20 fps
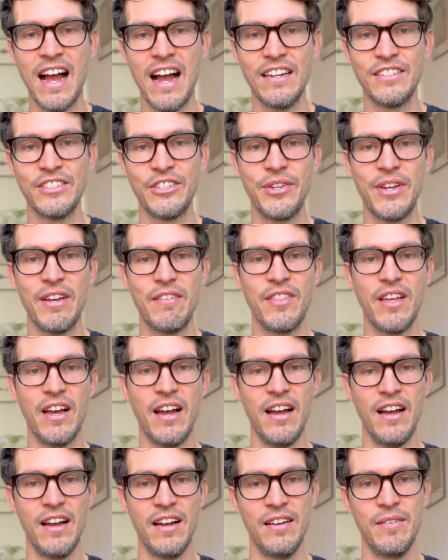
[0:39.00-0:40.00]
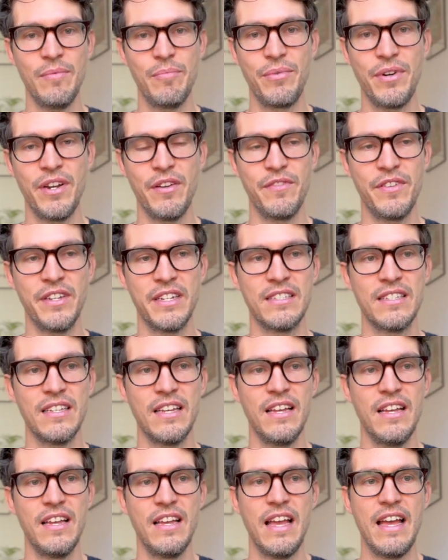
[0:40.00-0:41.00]
So you have the a prefix
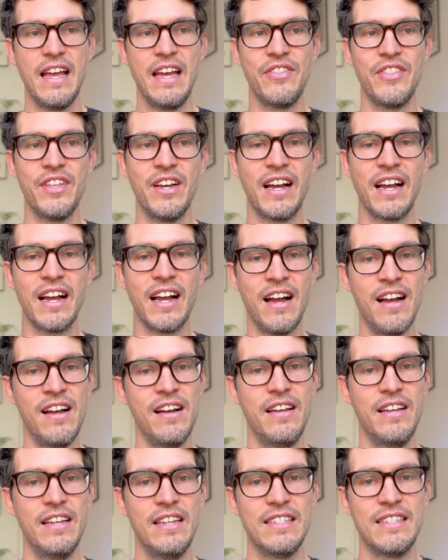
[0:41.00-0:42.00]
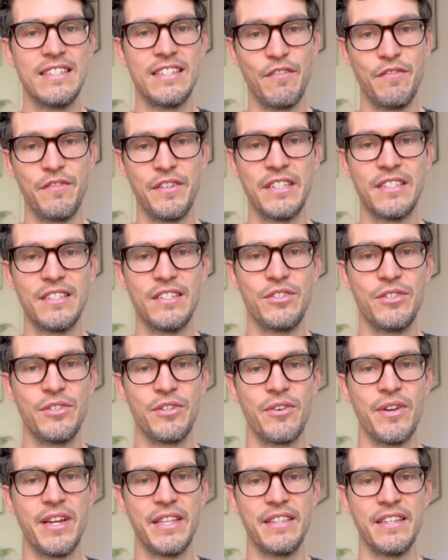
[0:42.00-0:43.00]
and the nga suffix to
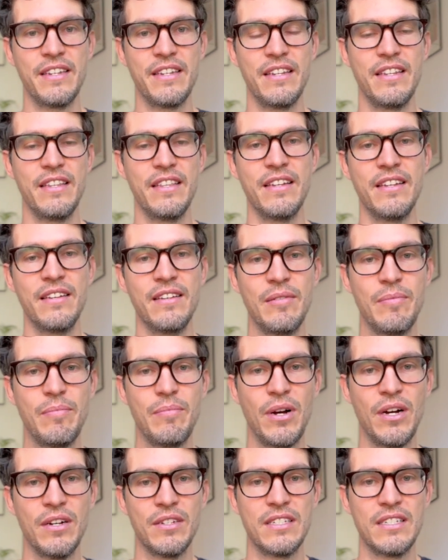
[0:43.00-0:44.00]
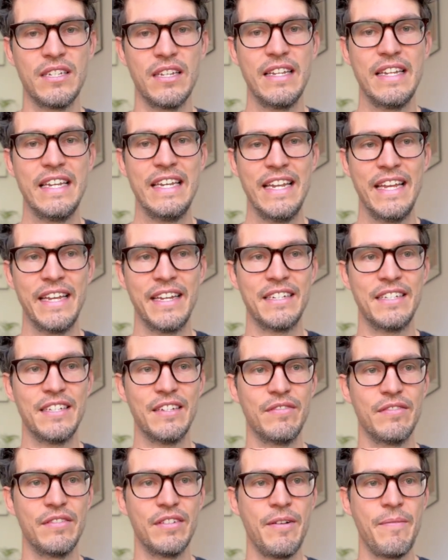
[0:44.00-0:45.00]
create the past negative.
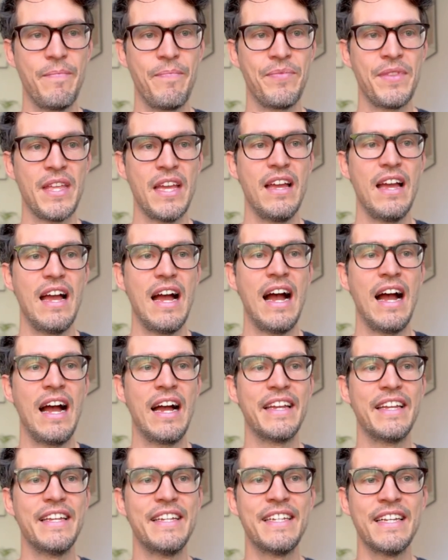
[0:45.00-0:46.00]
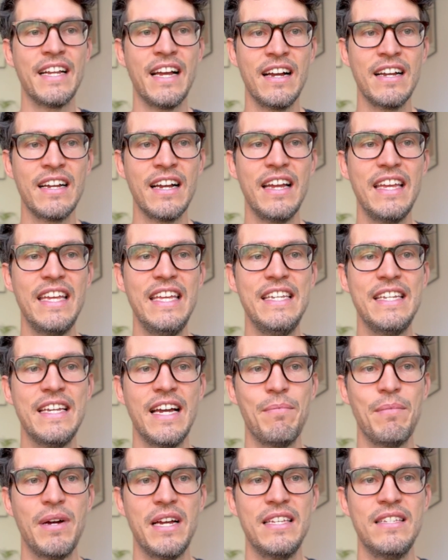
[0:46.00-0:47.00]
Angitlanga
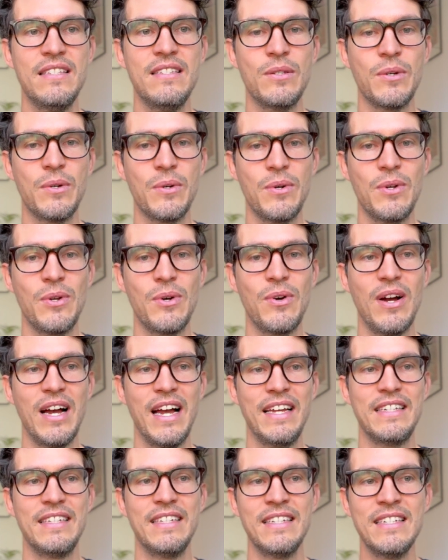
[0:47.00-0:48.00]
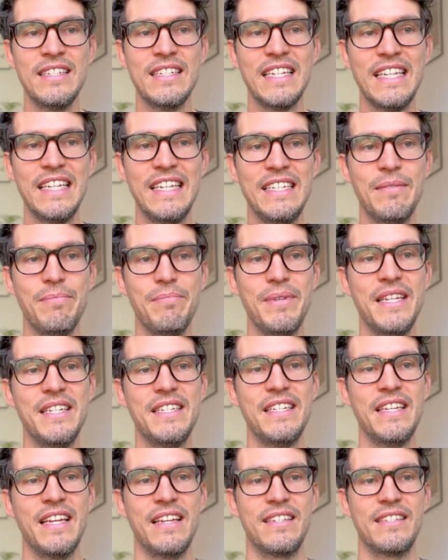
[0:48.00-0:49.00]
inyama izolo. I didn't eat meat
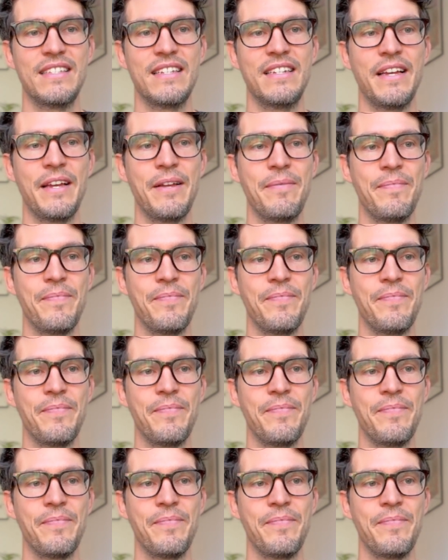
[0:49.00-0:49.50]
yesterday.